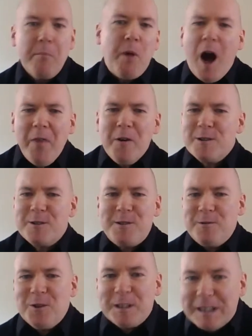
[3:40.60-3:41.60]
But
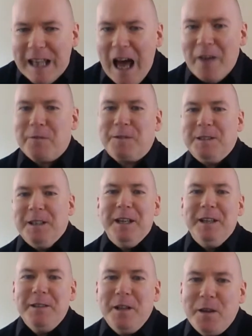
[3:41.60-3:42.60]
others just laughed
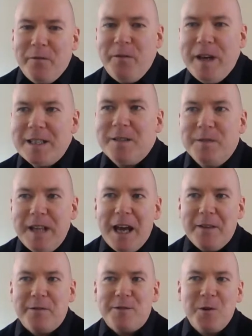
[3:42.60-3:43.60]
in the face of
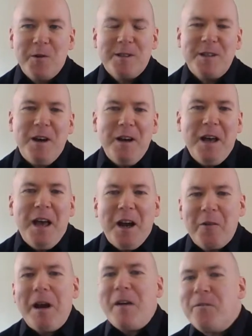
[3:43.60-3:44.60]
death. So there's
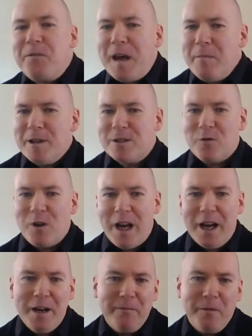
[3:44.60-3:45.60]
quite a famous
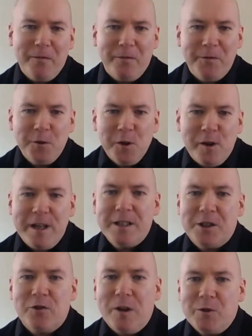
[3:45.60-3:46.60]
funerary
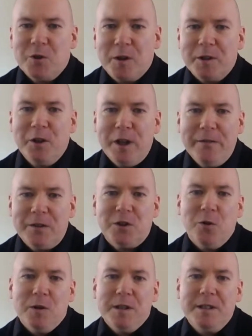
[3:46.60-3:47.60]
inscription on
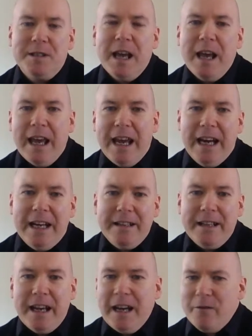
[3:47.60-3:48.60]
gravestones
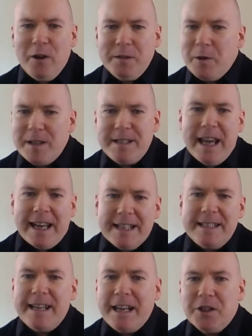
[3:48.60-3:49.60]
in around about the second
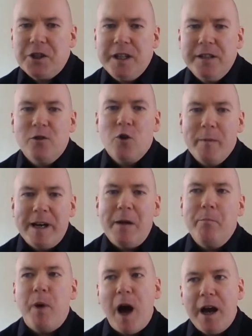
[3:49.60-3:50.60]
century in the Roman
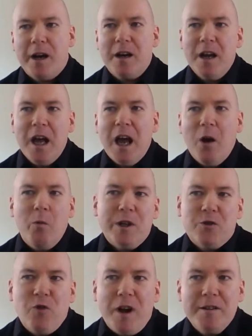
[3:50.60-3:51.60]
Empire,
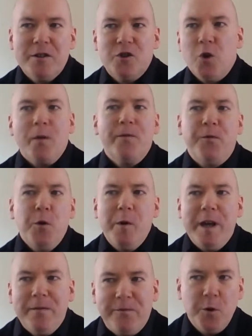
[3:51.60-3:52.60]
which runs non
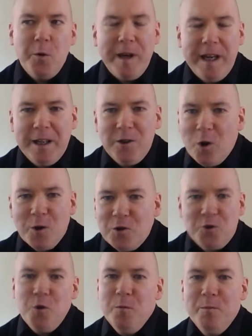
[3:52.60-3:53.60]
fui, fui, non
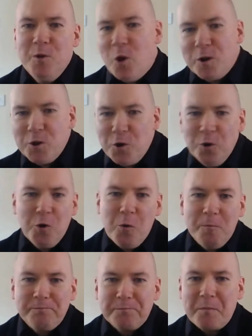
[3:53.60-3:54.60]
sum, non
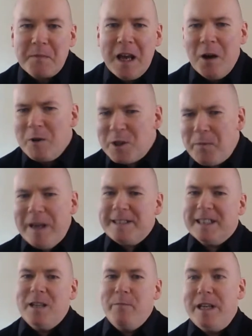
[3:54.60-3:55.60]
curo, which
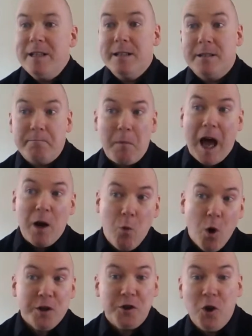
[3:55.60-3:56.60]
basically means I
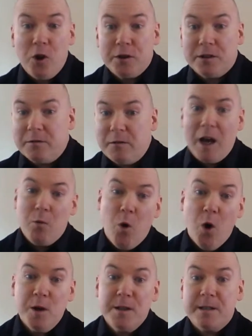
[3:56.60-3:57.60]
was not, I
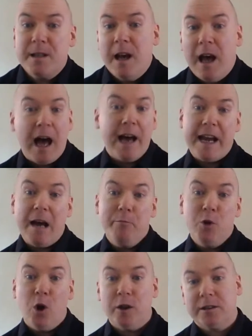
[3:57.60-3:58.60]
was, I am
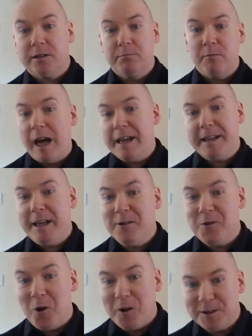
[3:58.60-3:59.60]
not, I
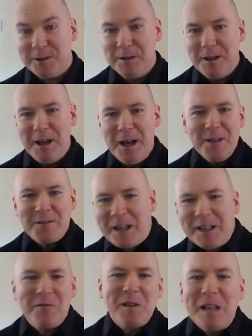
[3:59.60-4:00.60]
care not. So
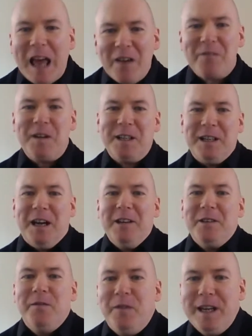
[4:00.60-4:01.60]
kind of laughing
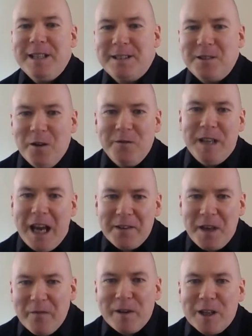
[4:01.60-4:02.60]
at the face of
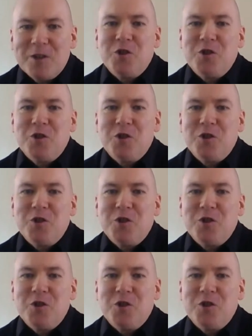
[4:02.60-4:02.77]
death, having a